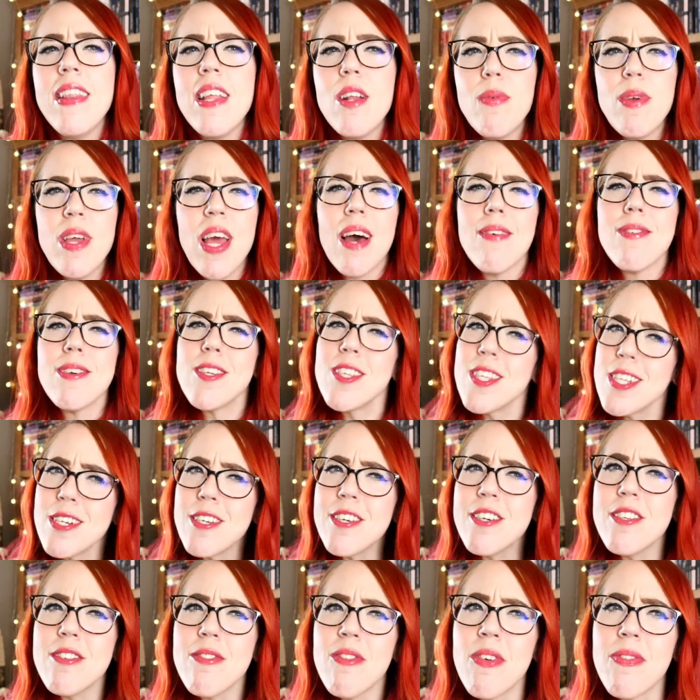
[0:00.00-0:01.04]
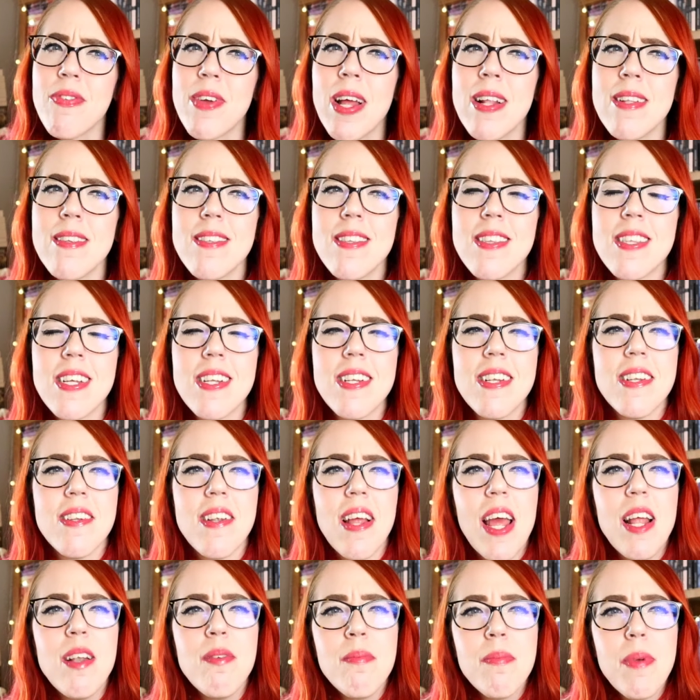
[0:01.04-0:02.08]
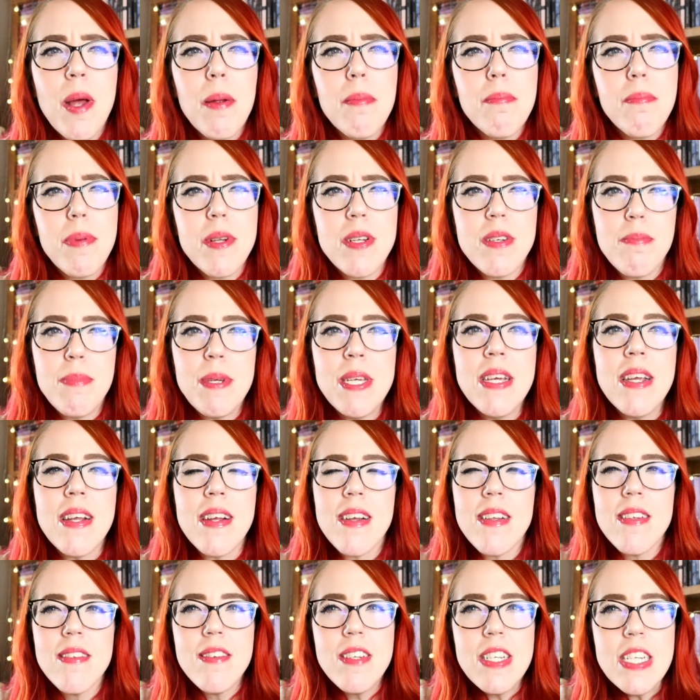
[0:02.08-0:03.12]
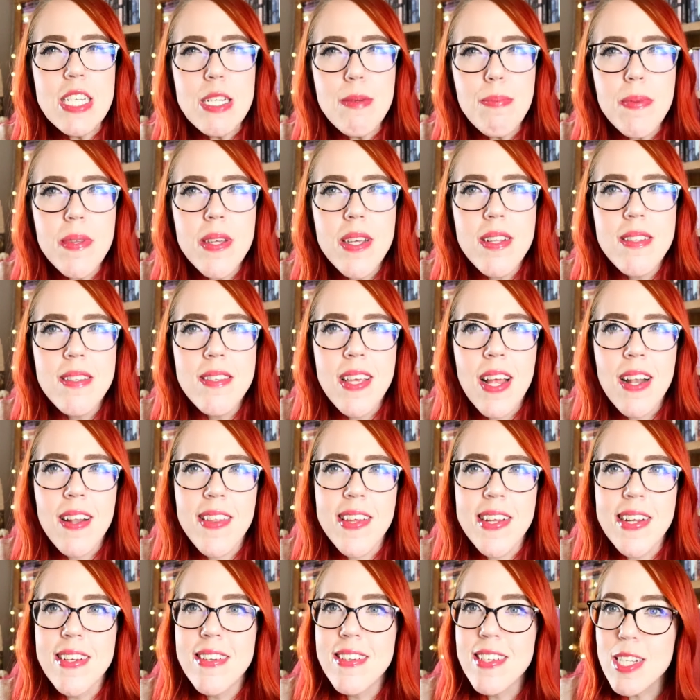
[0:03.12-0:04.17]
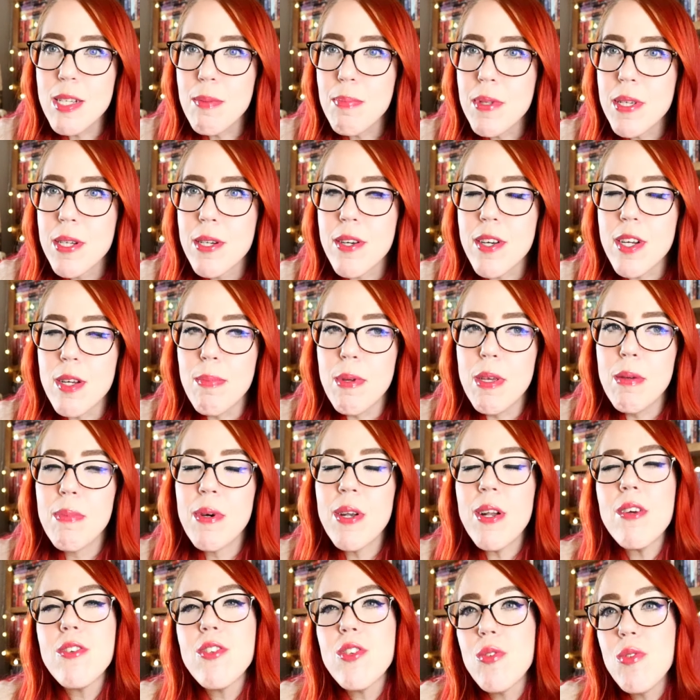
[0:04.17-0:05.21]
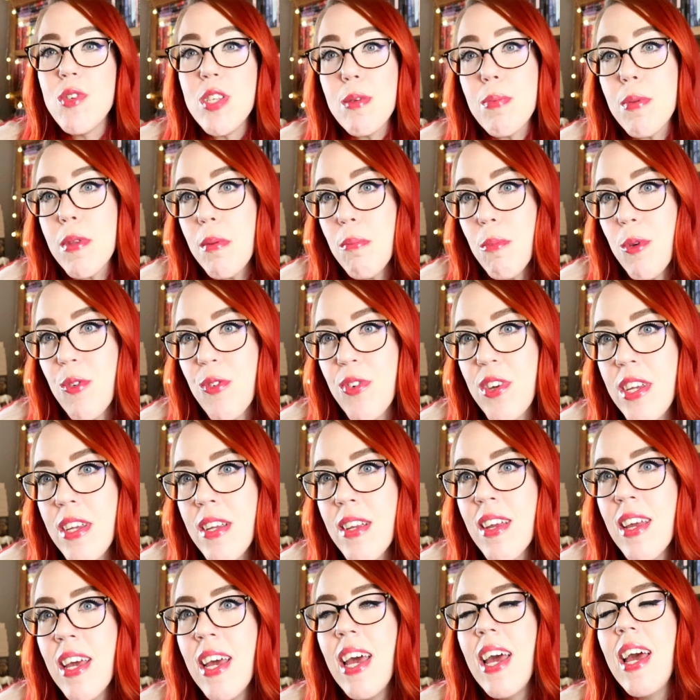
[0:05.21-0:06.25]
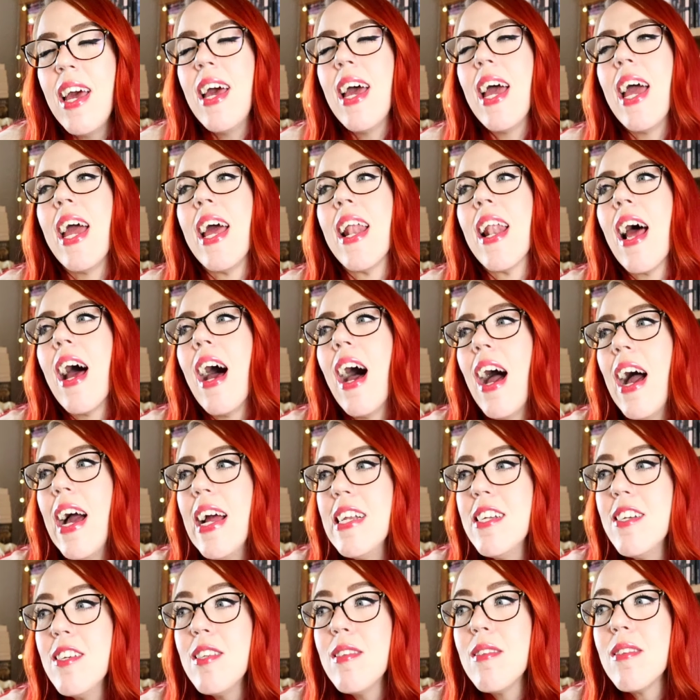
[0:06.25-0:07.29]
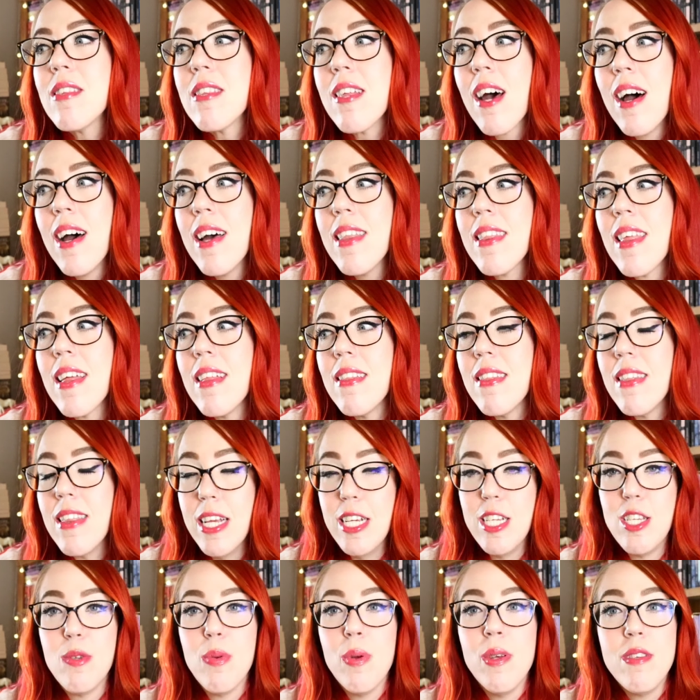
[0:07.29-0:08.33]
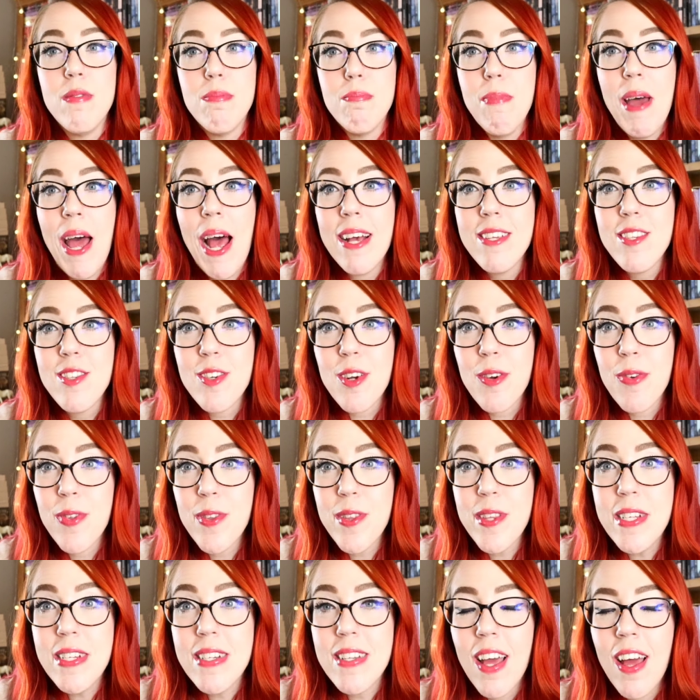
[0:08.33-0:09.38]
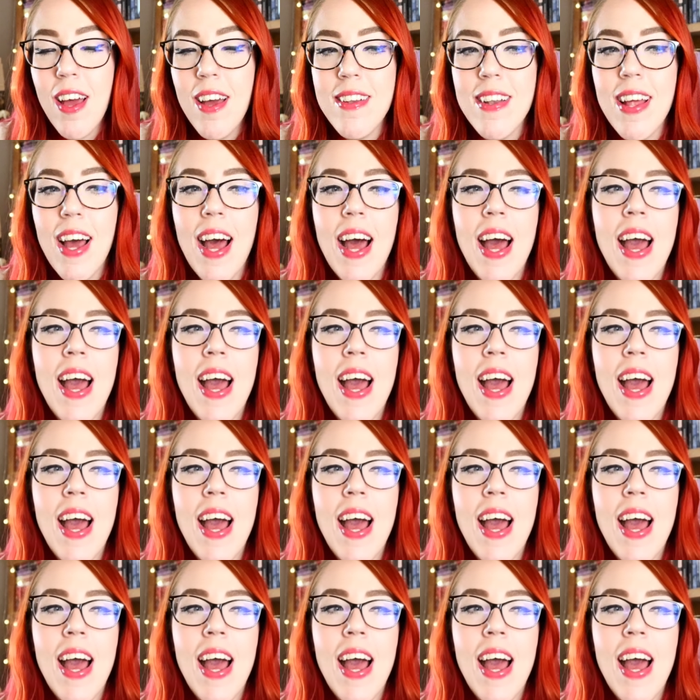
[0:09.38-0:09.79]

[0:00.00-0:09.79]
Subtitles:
And then we have a series of events that end up being deeply unsettling and deeply creepy, but also deeply moving. And I just thought that this was masterfully done.